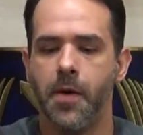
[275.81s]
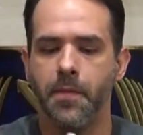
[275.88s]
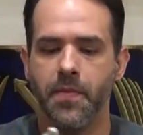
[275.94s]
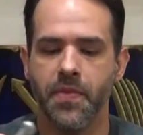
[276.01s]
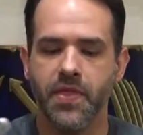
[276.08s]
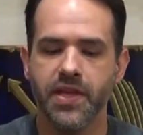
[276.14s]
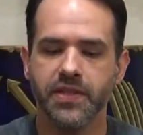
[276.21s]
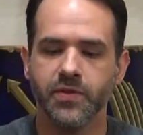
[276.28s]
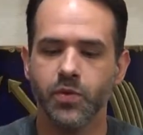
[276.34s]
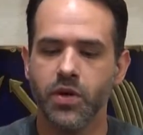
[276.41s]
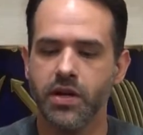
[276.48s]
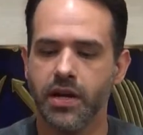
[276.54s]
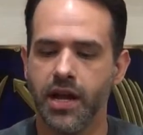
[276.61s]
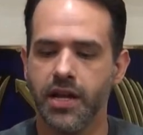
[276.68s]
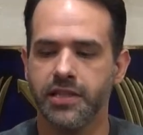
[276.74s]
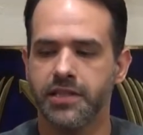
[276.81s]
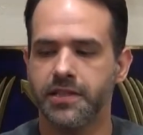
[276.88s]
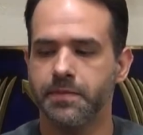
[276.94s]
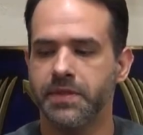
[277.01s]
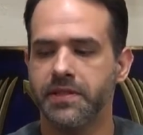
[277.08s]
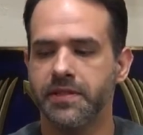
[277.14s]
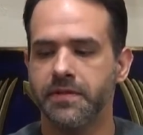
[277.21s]
This one I
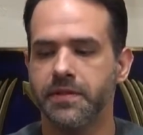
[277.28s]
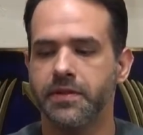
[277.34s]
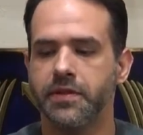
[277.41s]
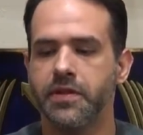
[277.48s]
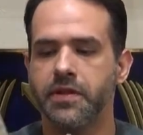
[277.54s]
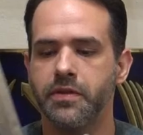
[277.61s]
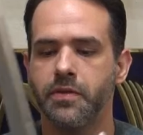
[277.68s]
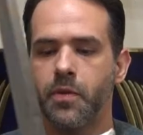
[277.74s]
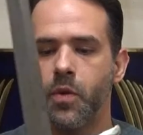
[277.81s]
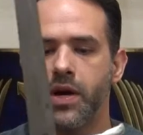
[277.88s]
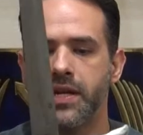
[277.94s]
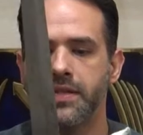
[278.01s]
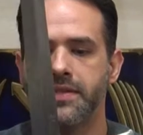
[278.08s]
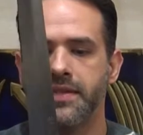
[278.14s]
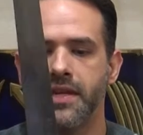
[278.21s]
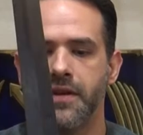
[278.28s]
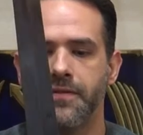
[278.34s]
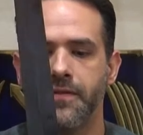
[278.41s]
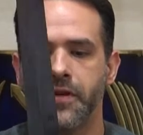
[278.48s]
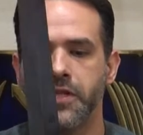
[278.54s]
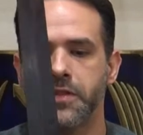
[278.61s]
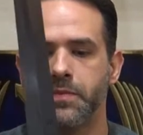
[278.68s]
specifically wanted to get
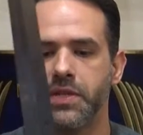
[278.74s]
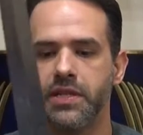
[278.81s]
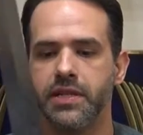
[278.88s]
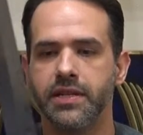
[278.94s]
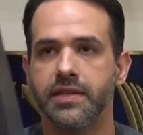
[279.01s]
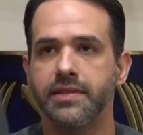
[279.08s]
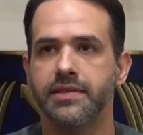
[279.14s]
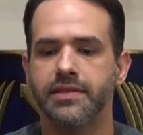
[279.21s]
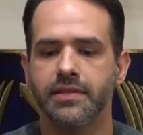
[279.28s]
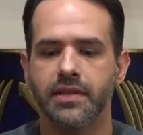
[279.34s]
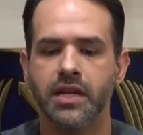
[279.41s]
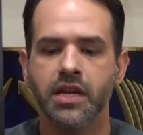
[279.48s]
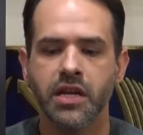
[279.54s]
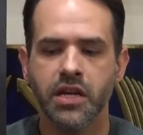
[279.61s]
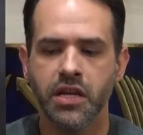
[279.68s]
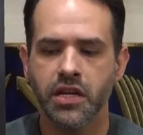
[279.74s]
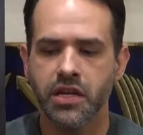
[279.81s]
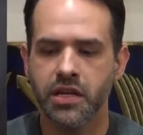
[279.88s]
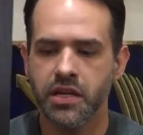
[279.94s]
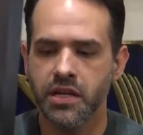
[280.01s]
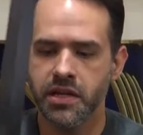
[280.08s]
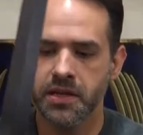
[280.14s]
first because
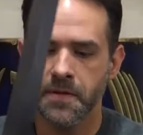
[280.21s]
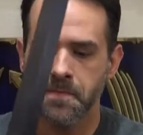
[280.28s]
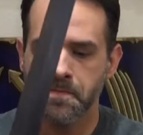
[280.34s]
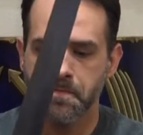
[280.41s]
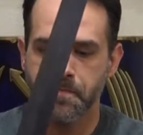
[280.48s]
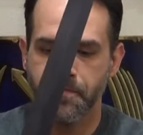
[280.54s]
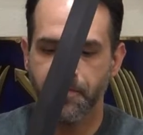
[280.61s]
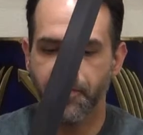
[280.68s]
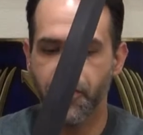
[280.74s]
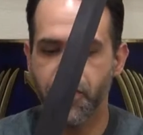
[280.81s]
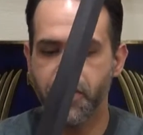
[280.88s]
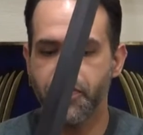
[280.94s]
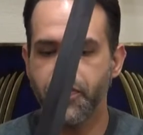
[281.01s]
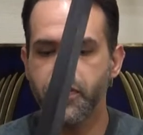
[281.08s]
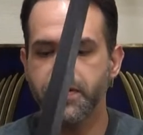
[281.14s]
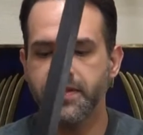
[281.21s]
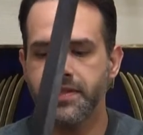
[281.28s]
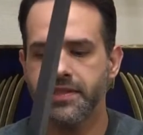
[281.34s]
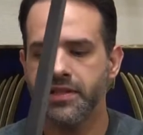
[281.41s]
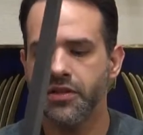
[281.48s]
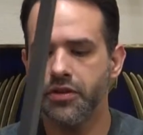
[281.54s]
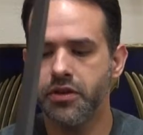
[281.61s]
for the
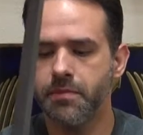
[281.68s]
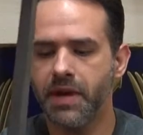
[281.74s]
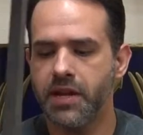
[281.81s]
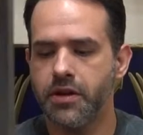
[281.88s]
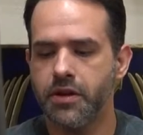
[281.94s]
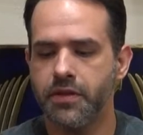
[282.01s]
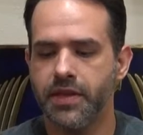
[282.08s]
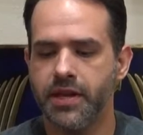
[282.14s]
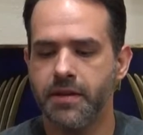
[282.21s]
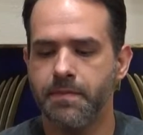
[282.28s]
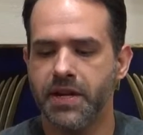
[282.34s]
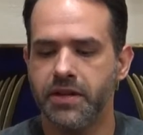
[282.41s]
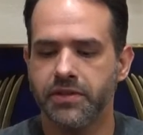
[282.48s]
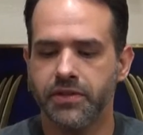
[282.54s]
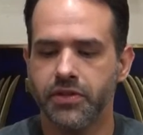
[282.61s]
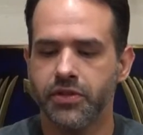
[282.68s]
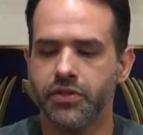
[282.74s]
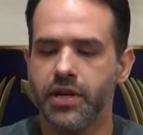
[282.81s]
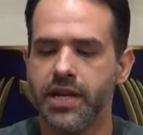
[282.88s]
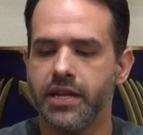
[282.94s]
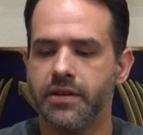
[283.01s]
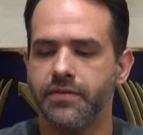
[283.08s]
enthusiasts in you, you might know that it bears a
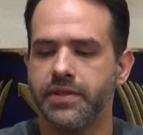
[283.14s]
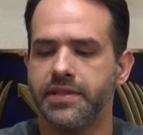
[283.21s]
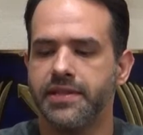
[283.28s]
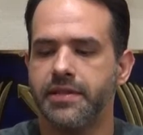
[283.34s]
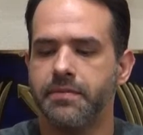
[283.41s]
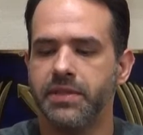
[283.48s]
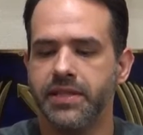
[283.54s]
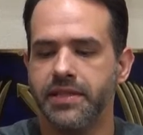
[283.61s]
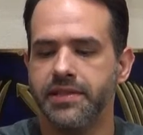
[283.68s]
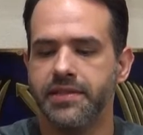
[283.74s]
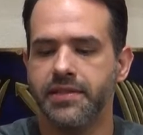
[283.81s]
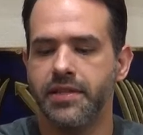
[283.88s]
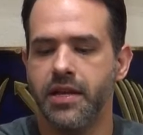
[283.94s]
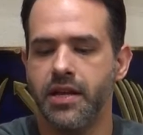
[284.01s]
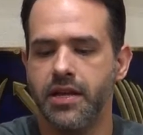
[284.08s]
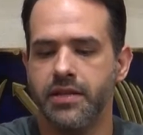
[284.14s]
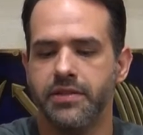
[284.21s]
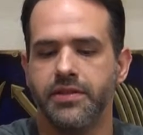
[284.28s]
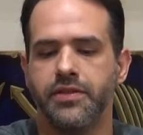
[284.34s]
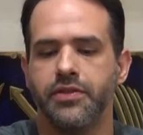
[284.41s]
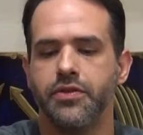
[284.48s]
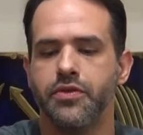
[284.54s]
striking resemblance
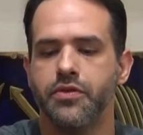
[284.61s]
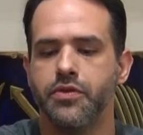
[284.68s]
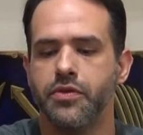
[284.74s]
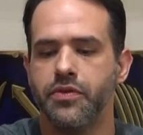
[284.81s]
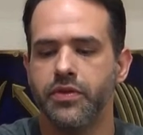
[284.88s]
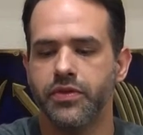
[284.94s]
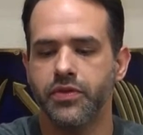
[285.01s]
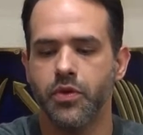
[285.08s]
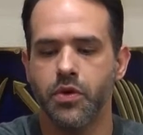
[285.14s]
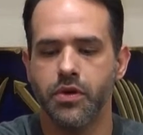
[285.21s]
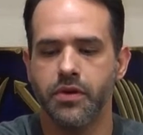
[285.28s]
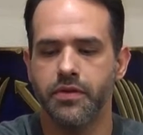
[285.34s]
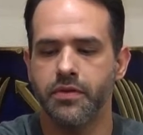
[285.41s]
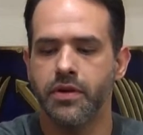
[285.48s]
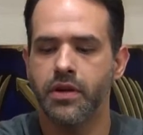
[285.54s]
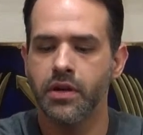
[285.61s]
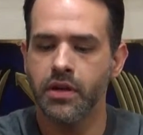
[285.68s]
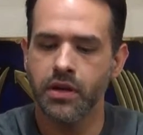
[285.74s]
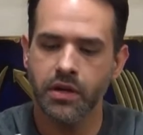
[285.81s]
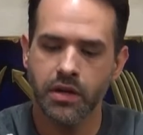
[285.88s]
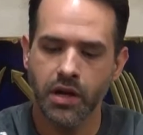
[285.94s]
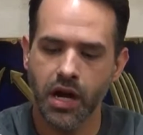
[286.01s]
to the sword
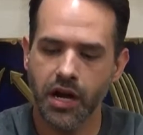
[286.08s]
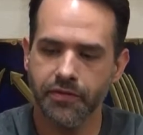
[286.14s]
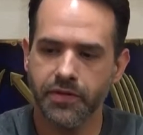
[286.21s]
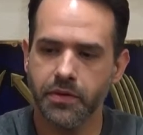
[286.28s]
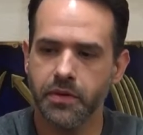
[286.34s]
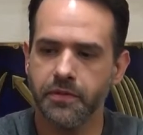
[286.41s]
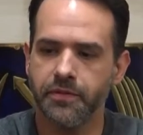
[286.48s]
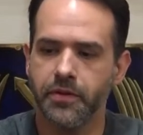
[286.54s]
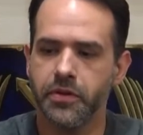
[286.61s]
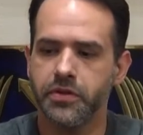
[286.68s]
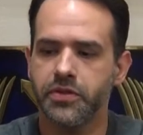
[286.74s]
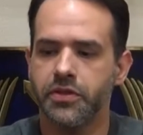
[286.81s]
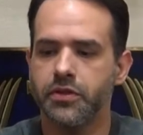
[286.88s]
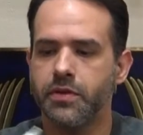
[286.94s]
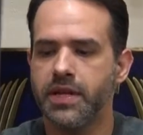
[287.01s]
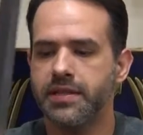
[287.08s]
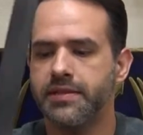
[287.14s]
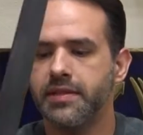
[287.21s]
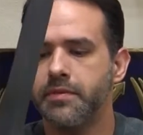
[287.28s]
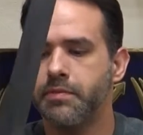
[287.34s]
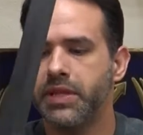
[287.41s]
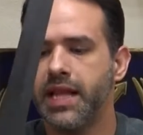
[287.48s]
often referred to as
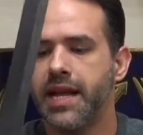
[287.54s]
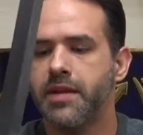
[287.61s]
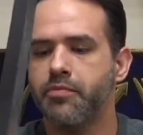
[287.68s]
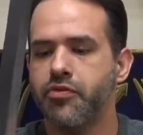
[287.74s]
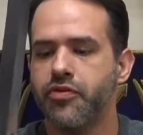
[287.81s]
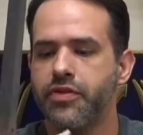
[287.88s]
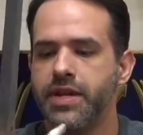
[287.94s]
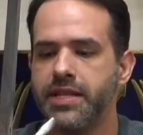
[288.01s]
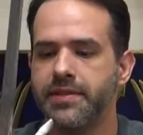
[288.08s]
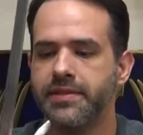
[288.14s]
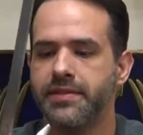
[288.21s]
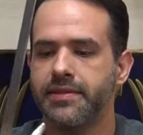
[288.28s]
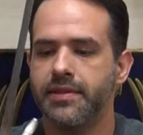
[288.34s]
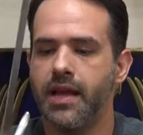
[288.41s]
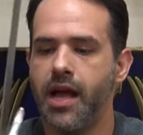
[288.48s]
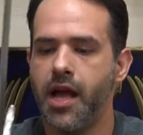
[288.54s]
the Black Prince.